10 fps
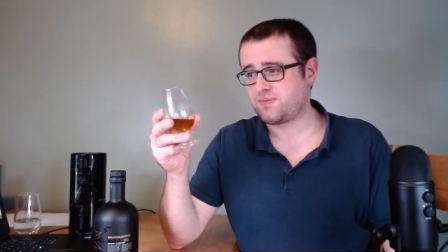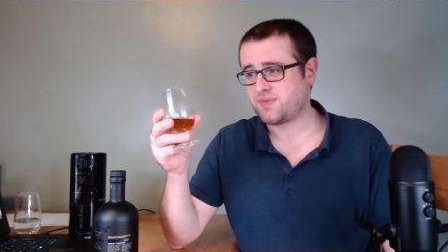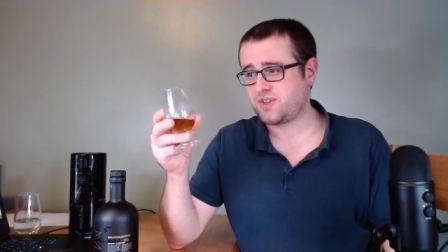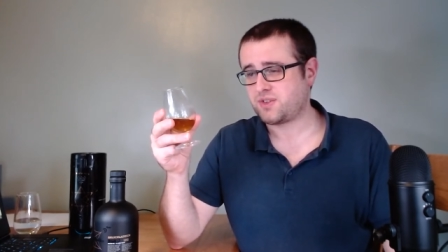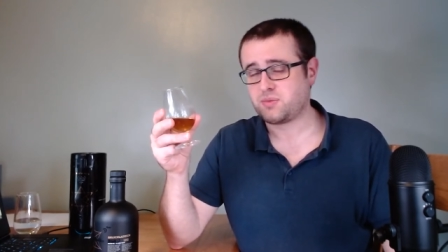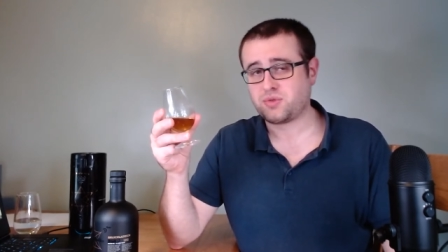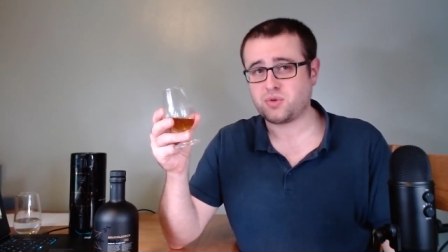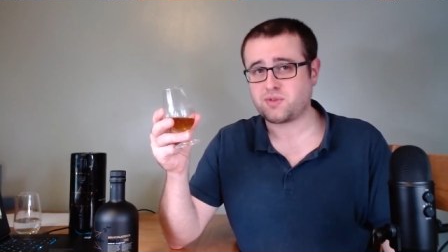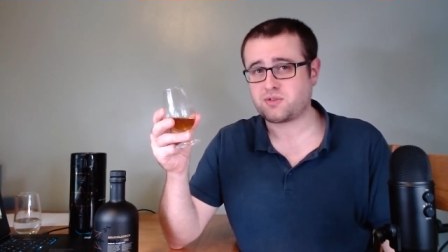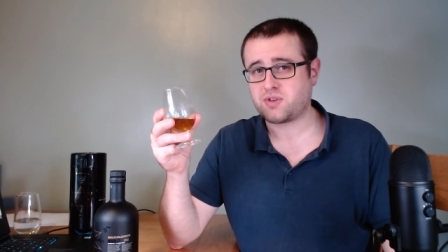some sort
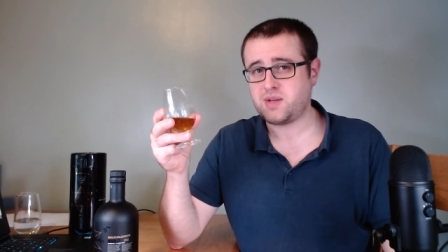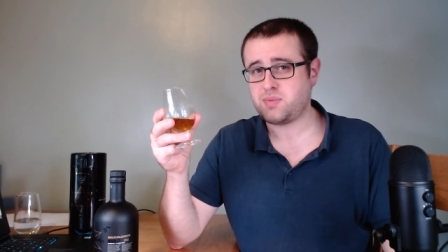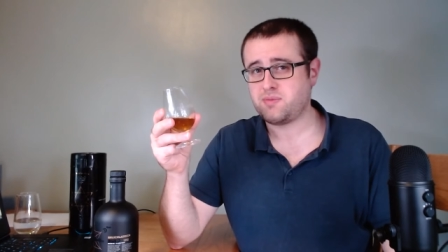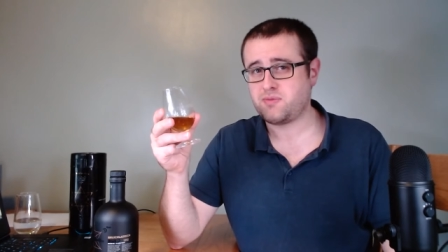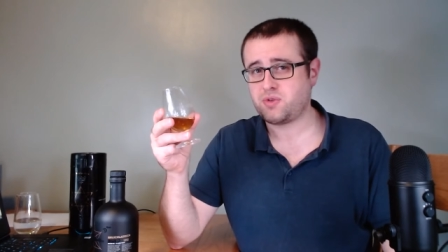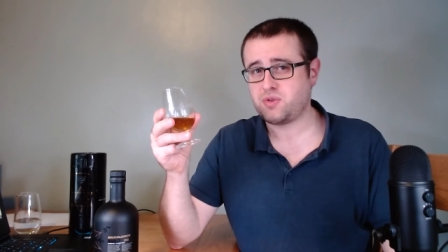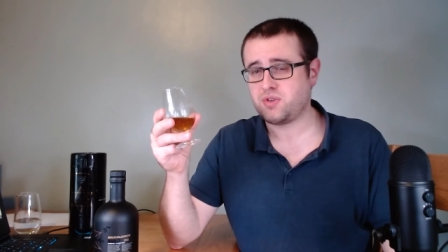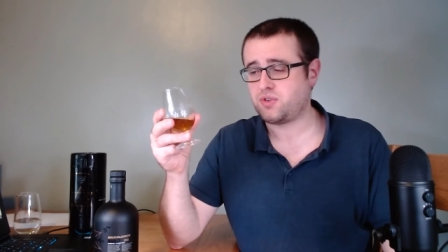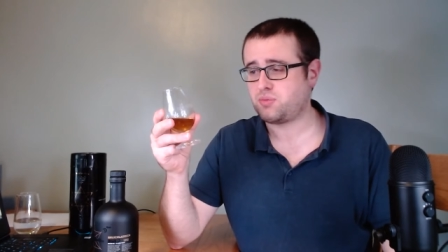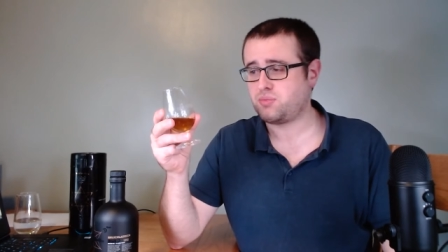of grape
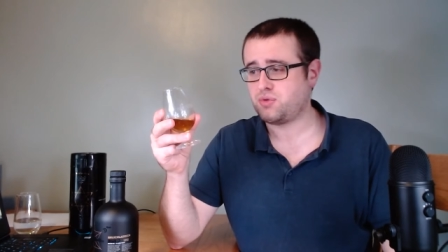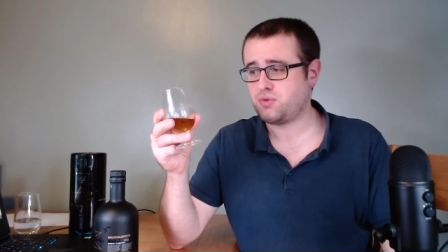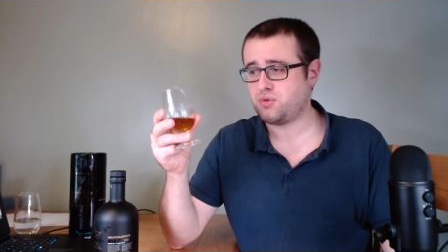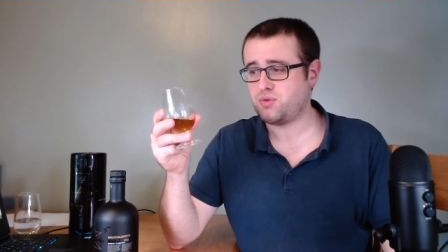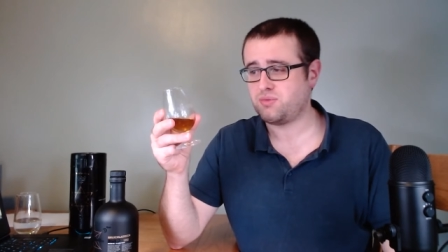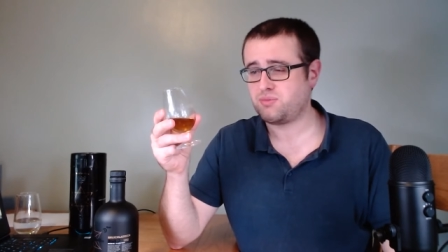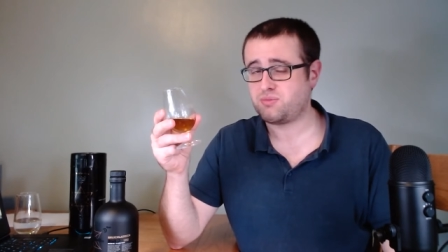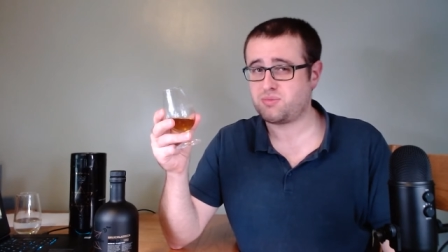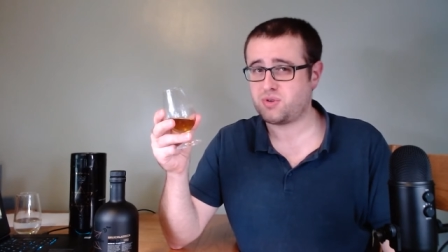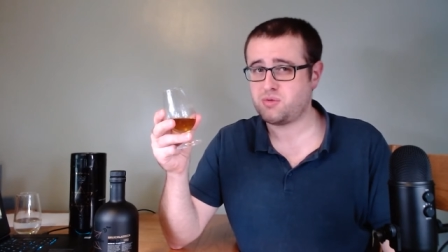influence, port,
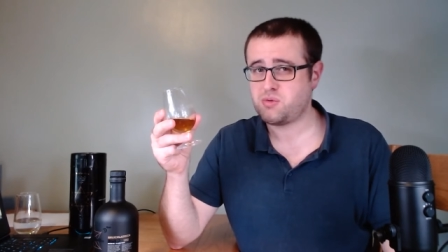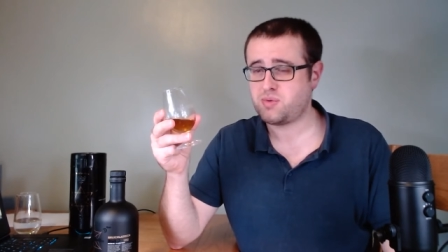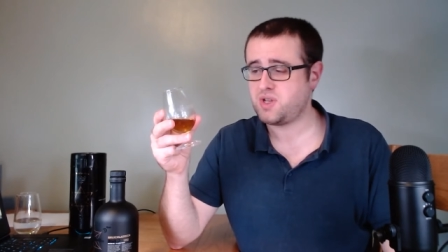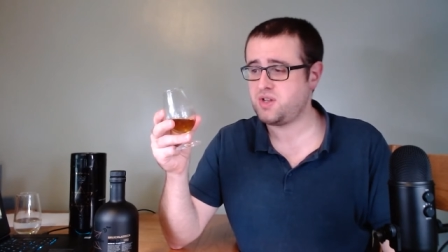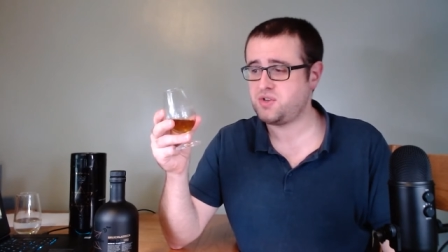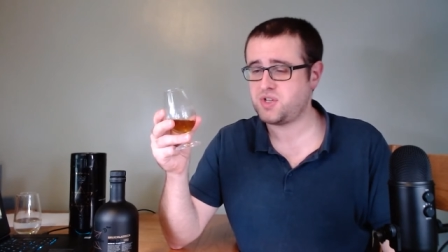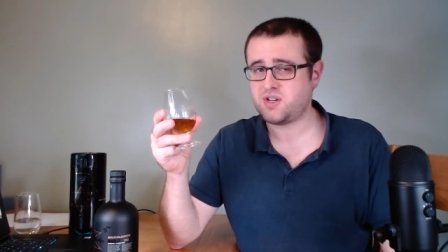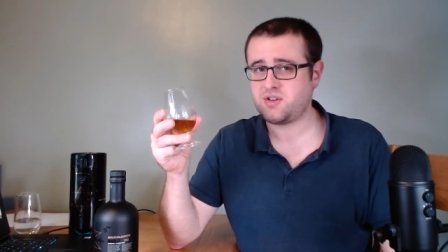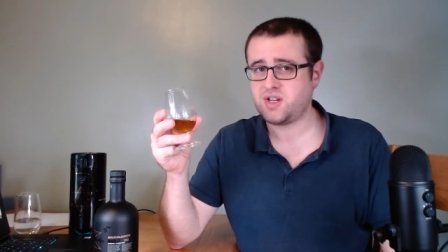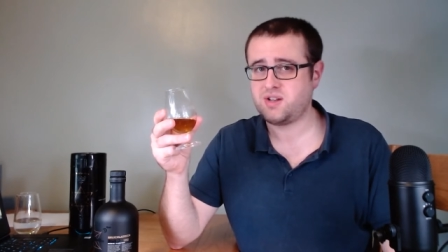probably
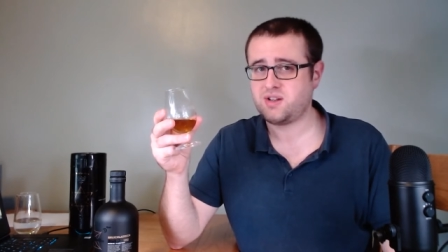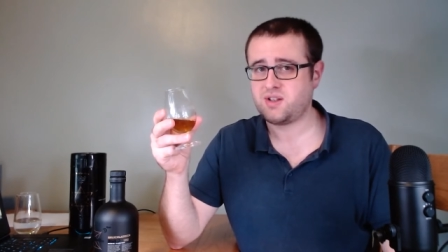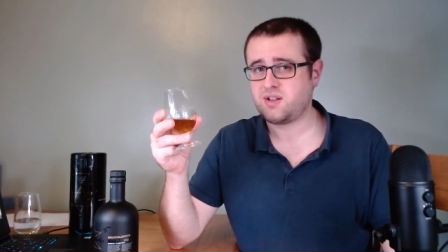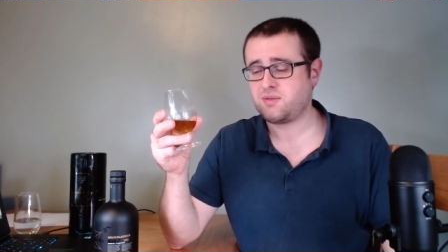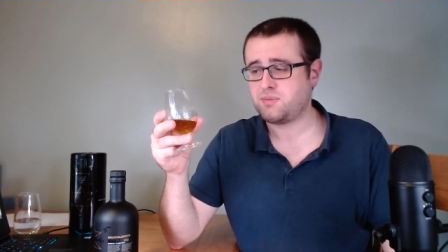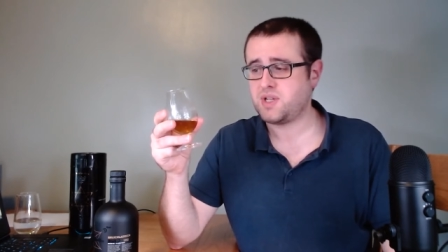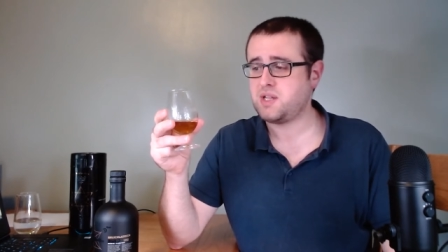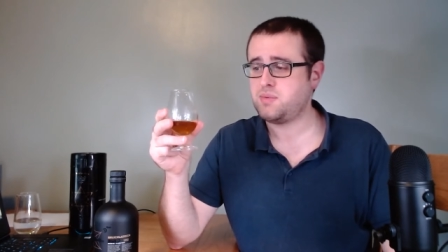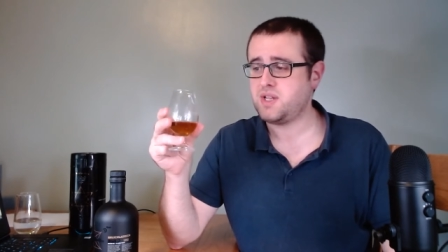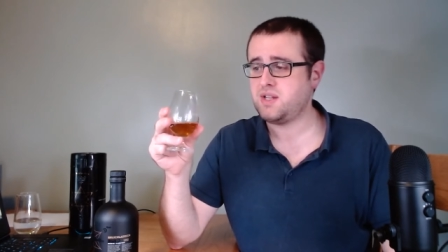sherry,
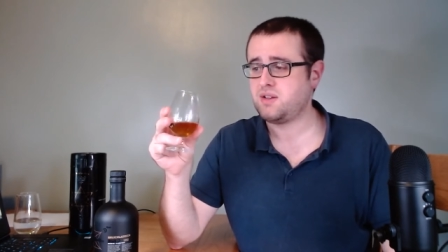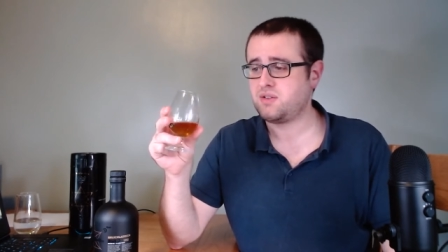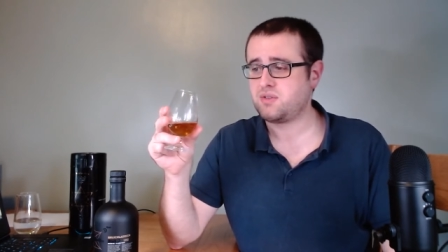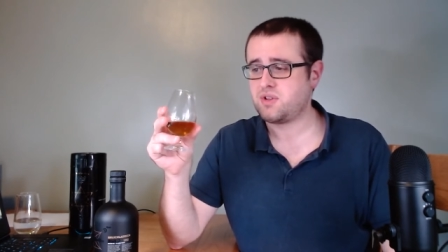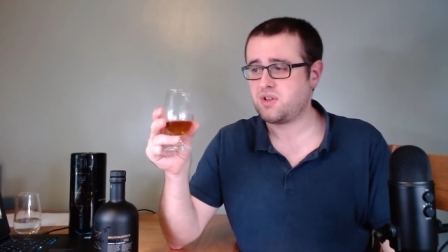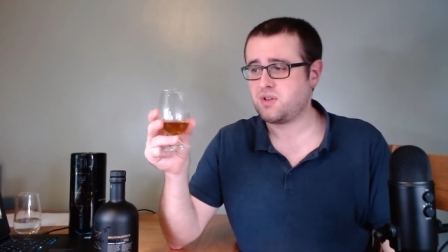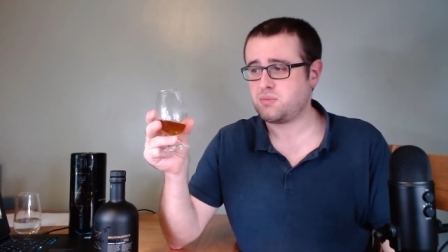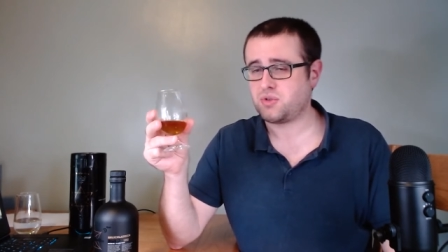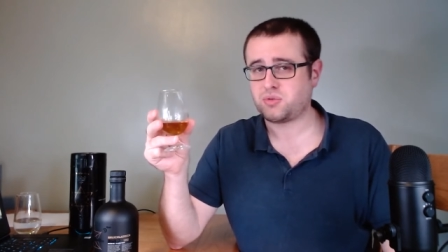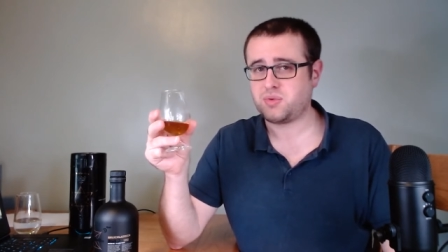maybe,
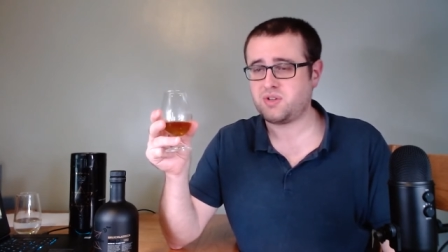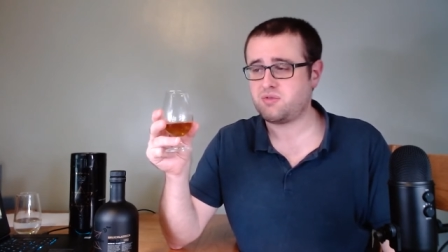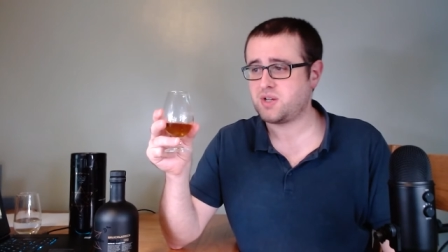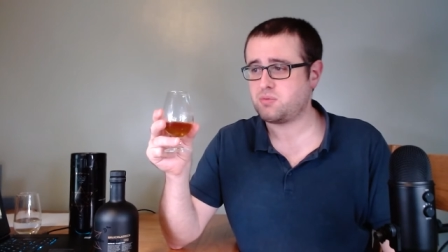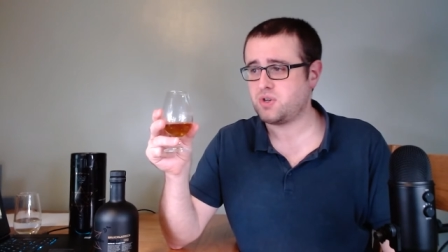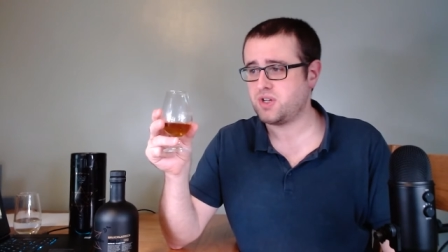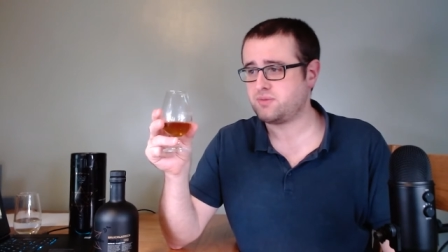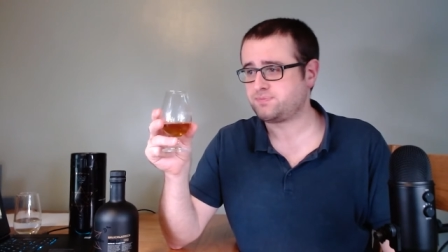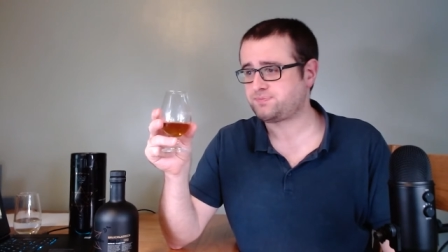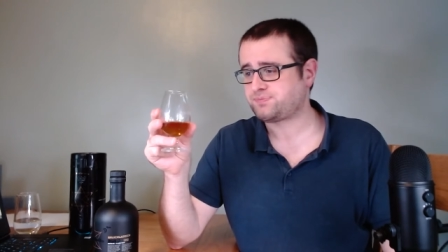possibly red wine.